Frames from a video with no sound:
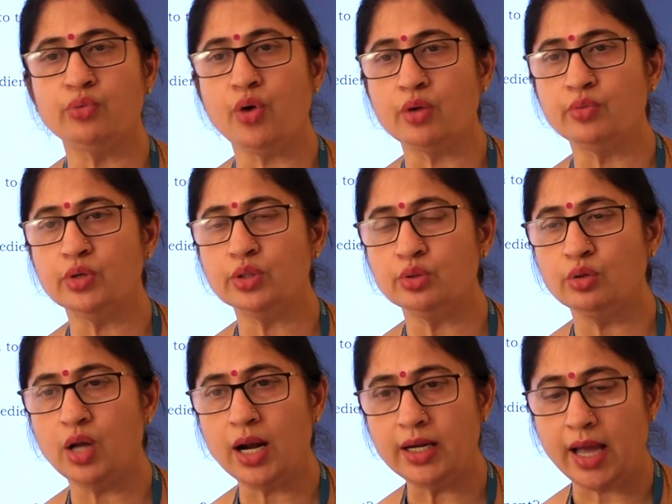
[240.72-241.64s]
forward to
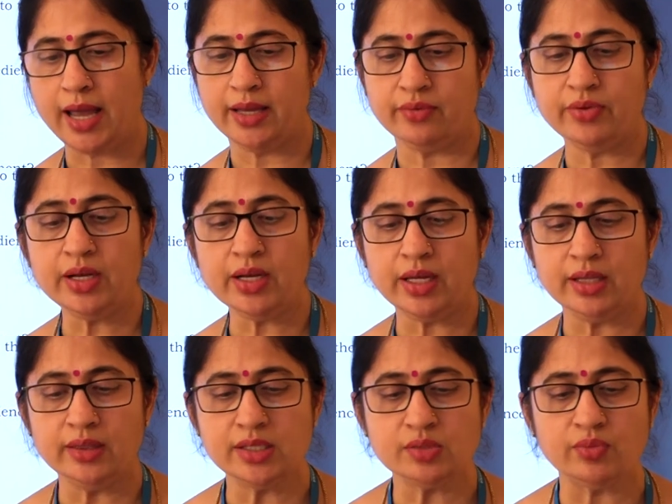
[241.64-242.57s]
Lord Irwin.
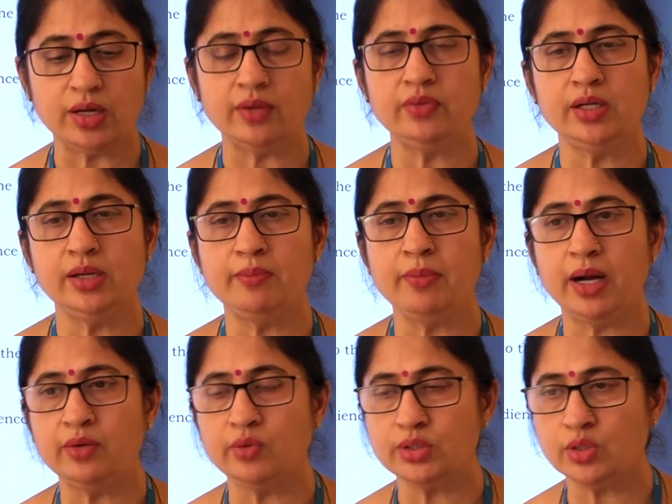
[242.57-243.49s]
In this, one of the
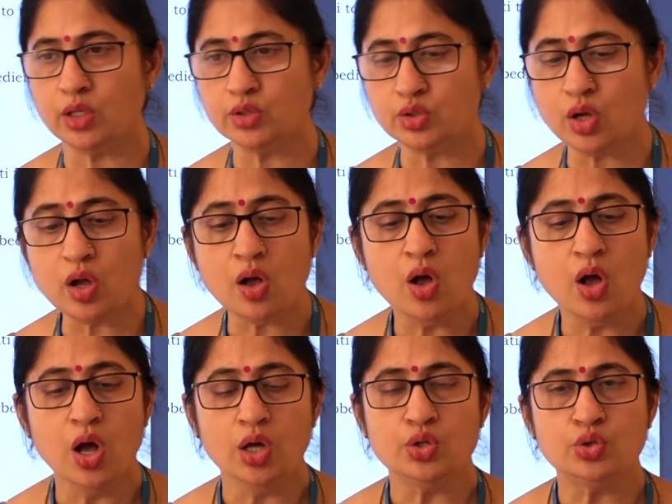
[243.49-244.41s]
demand was also
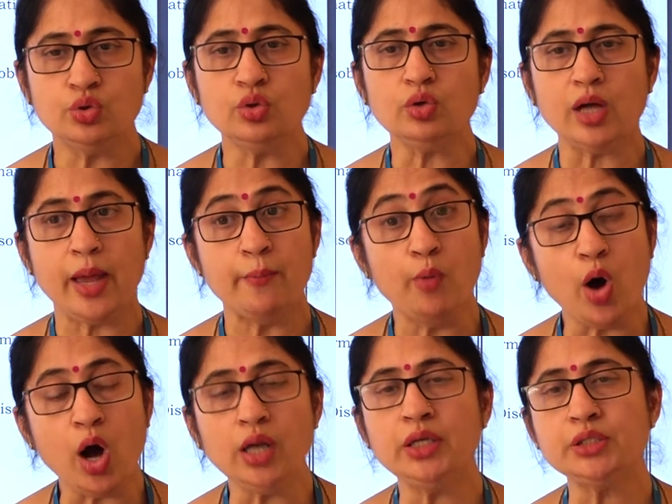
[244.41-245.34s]
to
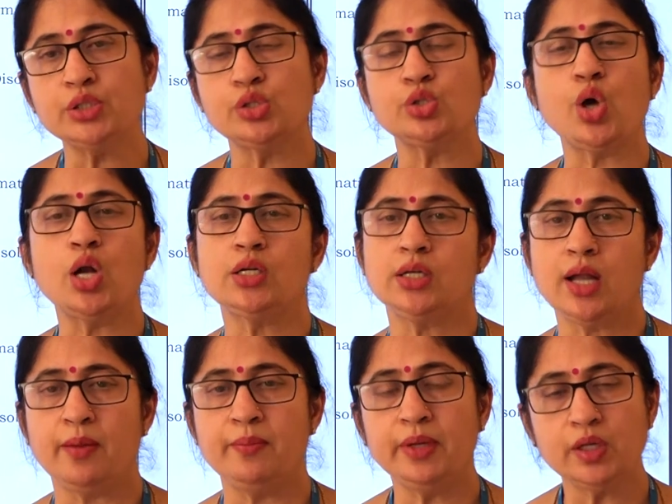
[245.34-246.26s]
abolish salt
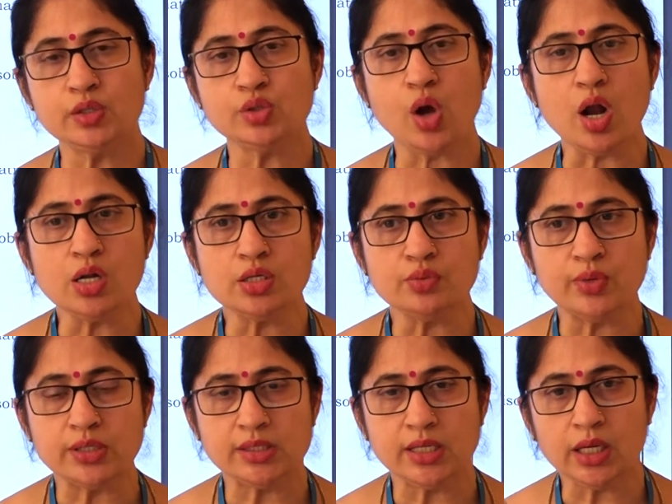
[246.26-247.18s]
law, because salt
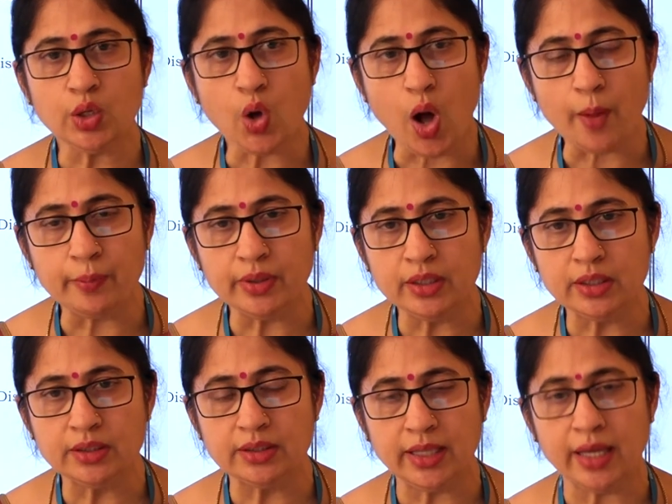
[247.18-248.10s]
was a
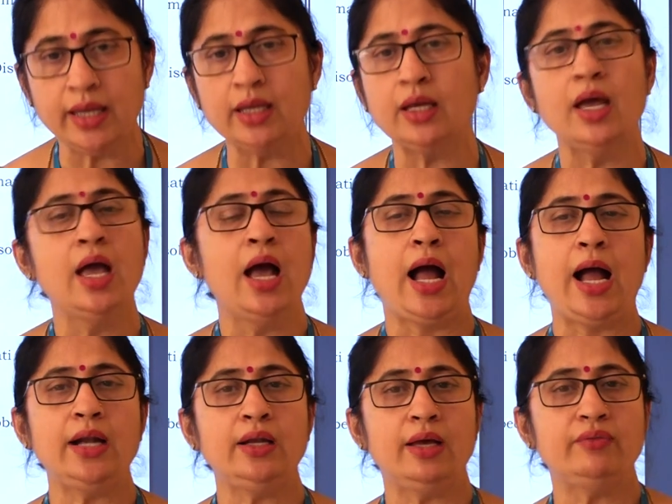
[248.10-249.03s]
common thing
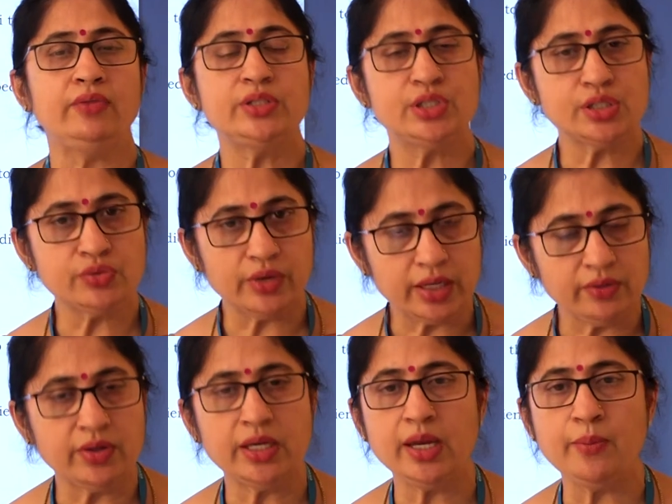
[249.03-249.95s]
and which is
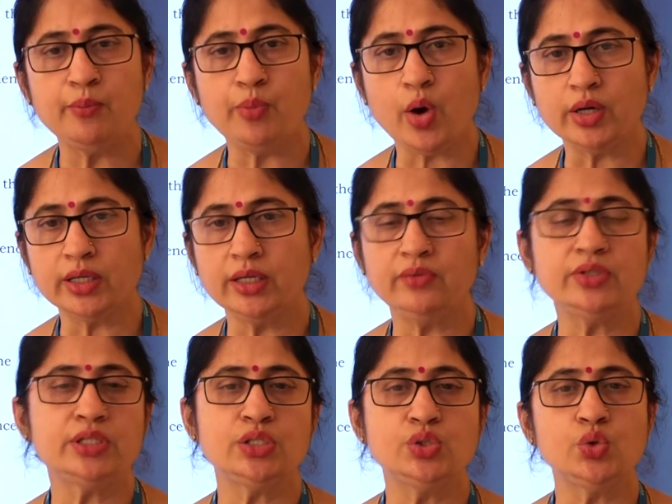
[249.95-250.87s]
very, very important,
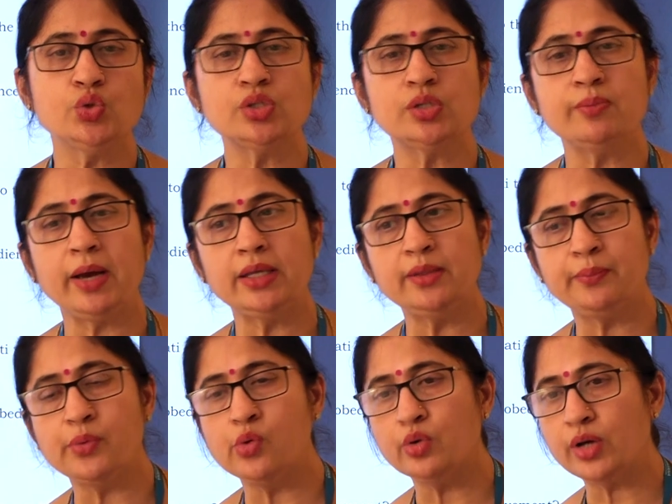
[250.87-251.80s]
which is used by the
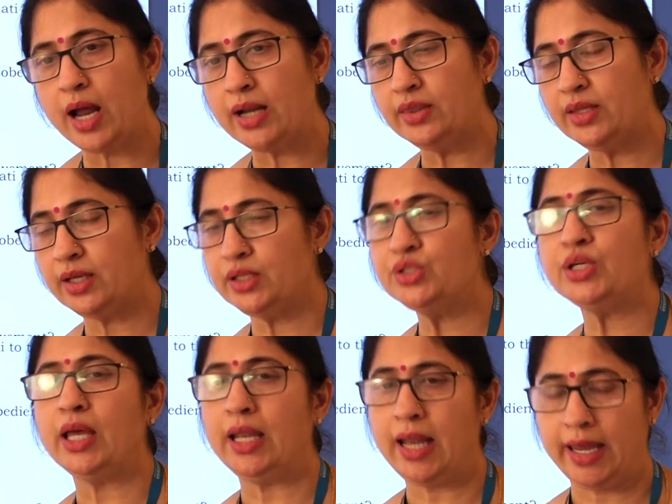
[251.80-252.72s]
poor and the rich
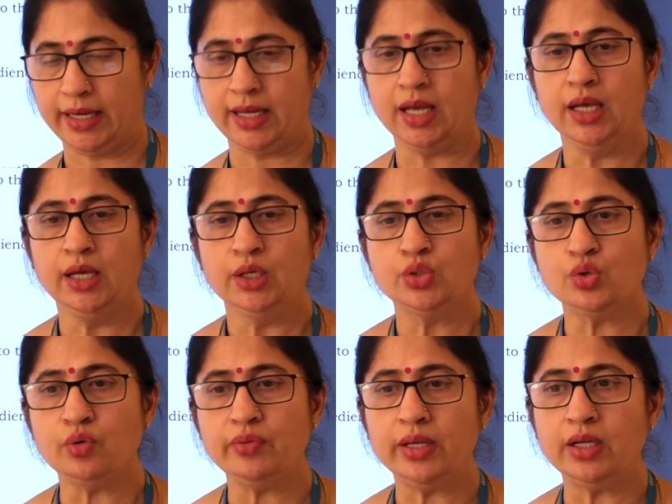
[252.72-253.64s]
alike.
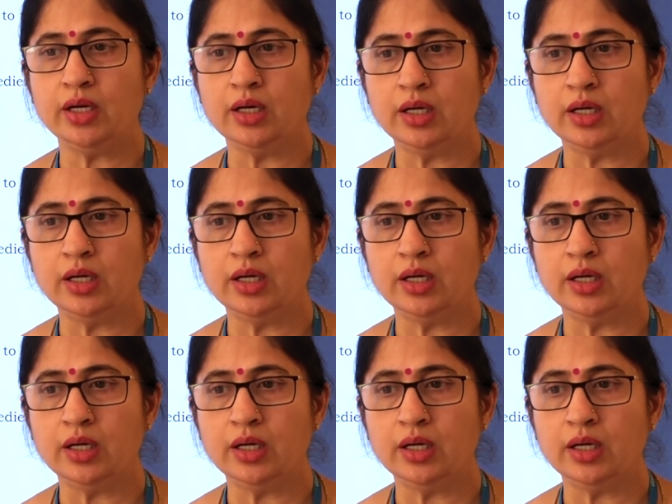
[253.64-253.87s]
So when